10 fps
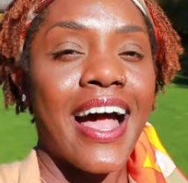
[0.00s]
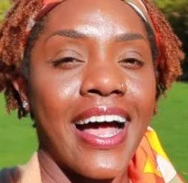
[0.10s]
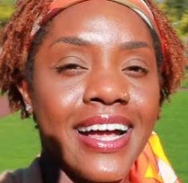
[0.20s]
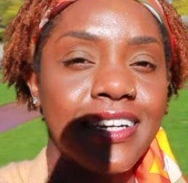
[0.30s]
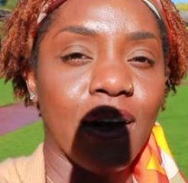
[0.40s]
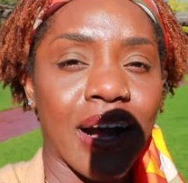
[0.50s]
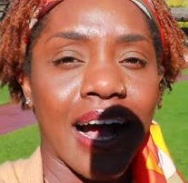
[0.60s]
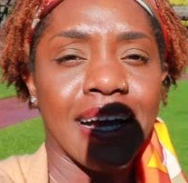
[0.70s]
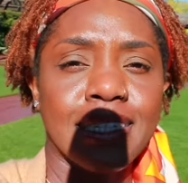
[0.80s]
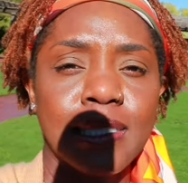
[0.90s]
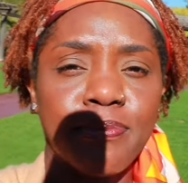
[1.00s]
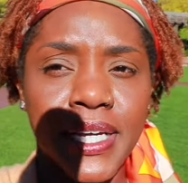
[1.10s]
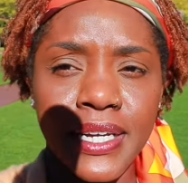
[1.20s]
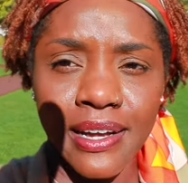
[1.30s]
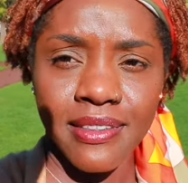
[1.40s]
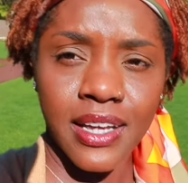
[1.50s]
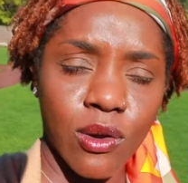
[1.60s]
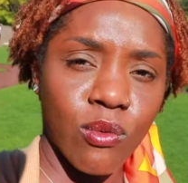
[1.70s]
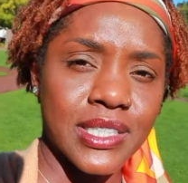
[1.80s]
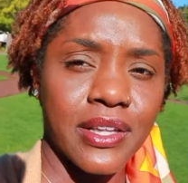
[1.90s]
And our highest speed, I
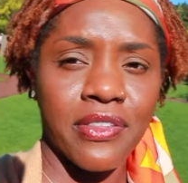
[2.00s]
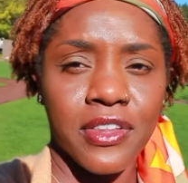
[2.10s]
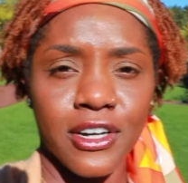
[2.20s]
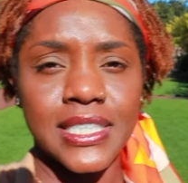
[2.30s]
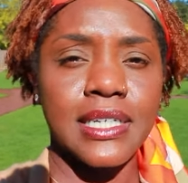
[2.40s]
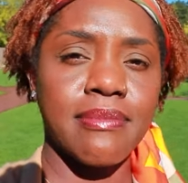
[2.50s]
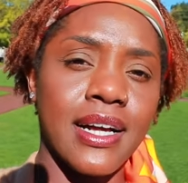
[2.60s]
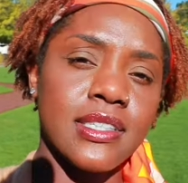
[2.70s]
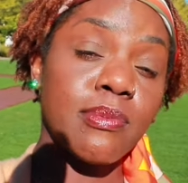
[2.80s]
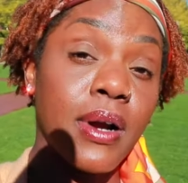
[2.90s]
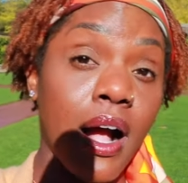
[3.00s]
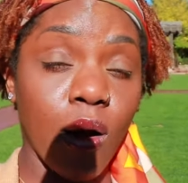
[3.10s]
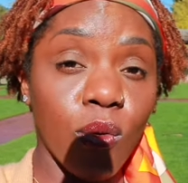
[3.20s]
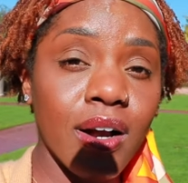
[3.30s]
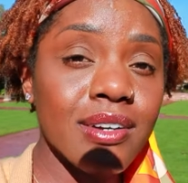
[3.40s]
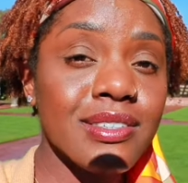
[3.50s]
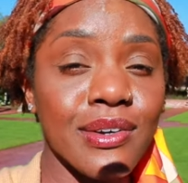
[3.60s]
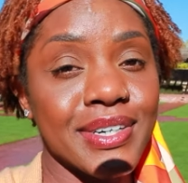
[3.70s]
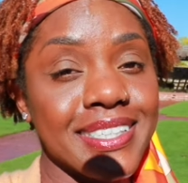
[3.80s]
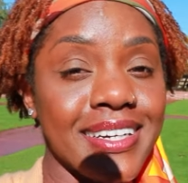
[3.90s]
think, was 30 miles per hour.
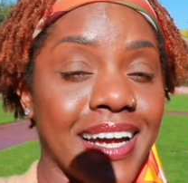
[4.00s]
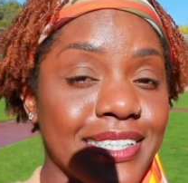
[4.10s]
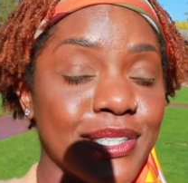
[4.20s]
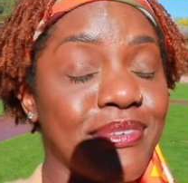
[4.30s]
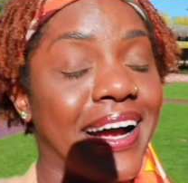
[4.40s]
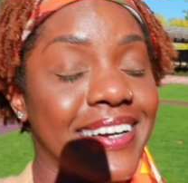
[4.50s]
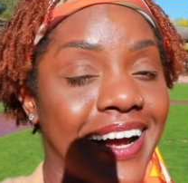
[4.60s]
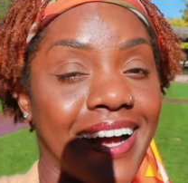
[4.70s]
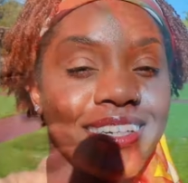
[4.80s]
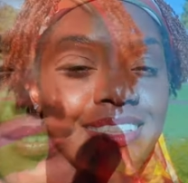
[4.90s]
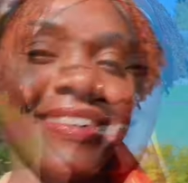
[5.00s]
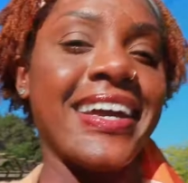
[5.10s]
So it's a nice ride, guys.